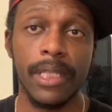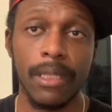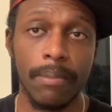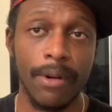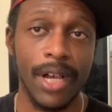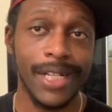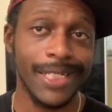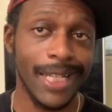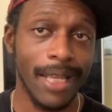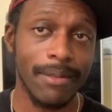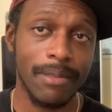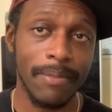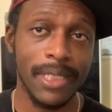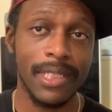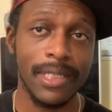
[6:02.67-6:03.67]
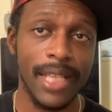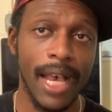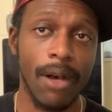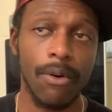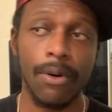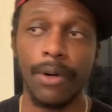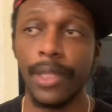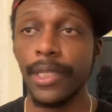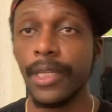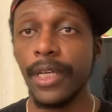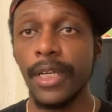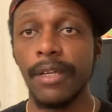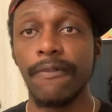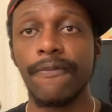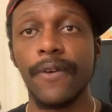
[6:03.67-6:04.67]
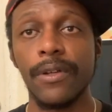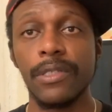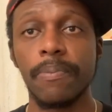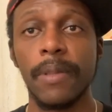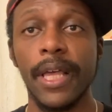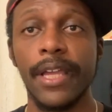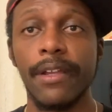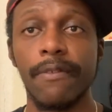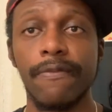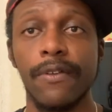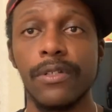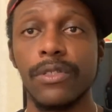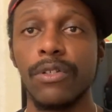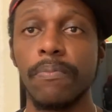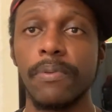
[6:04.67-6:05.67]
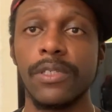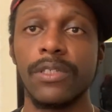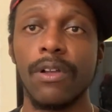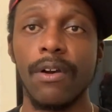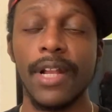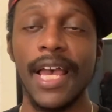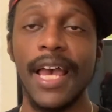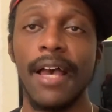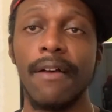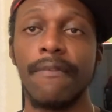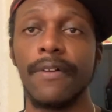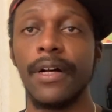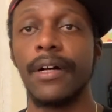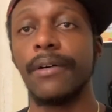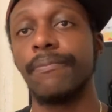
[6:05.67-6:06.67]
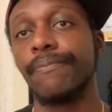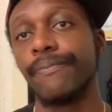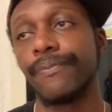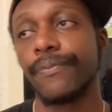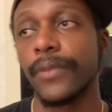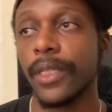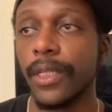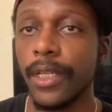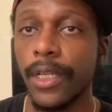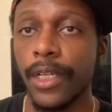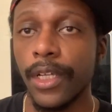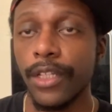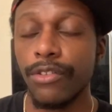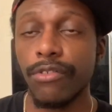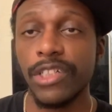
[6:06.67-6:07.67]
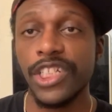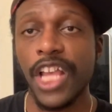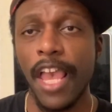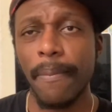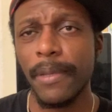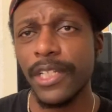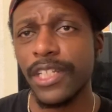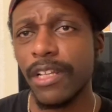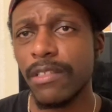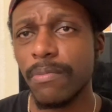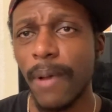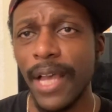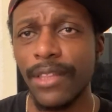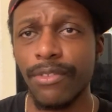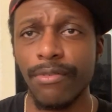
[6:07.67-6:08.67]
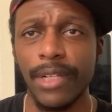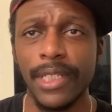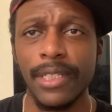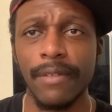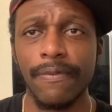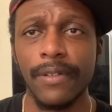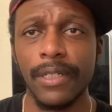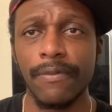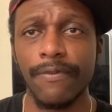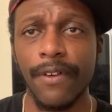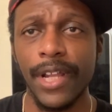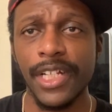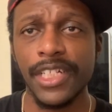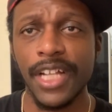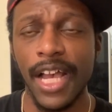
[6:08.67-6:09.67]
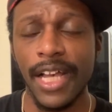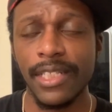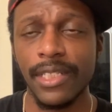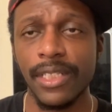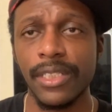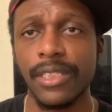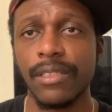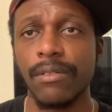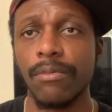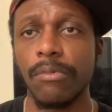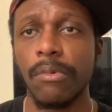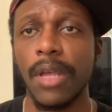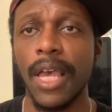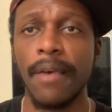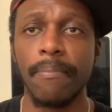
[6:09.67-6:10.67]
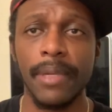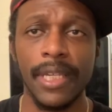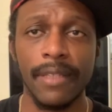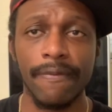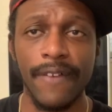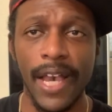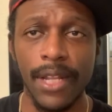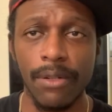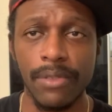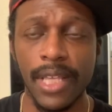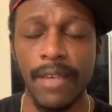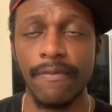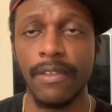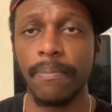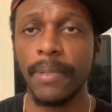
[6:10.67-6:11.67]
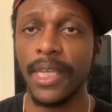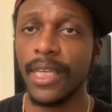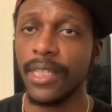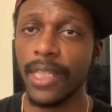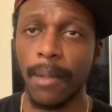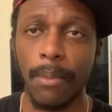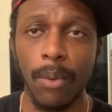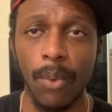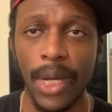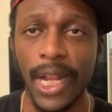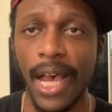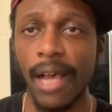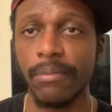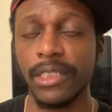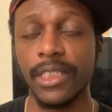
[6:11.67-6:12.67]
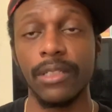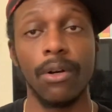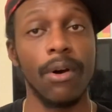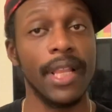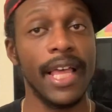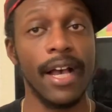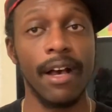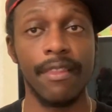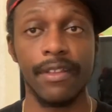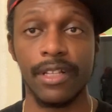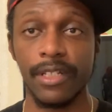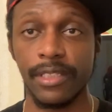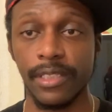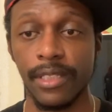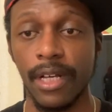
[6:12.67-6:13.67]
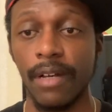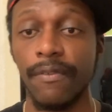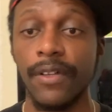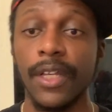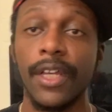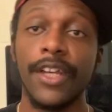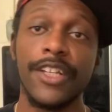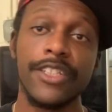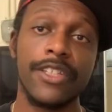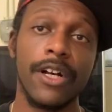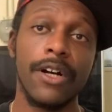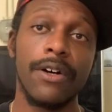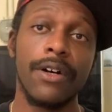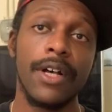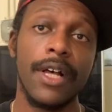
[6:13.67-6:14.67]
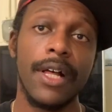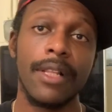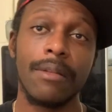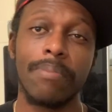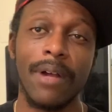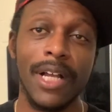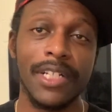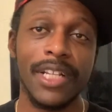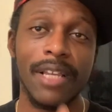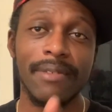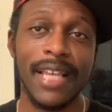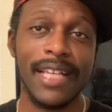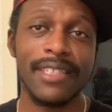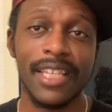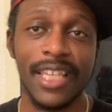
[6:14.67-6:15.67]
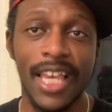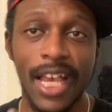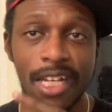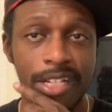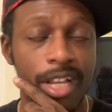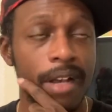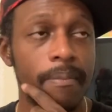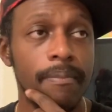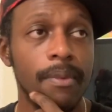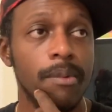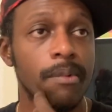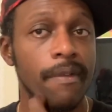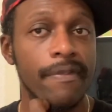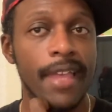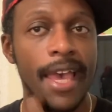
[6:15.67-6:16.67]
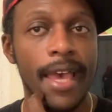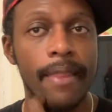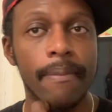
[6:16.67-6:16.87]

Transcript: LeBron James misses out on. First player, first superstar to have three championships by three different franchises and being finals MVP, number one option, all that other good stuff. So LeBron James has to catch up with that.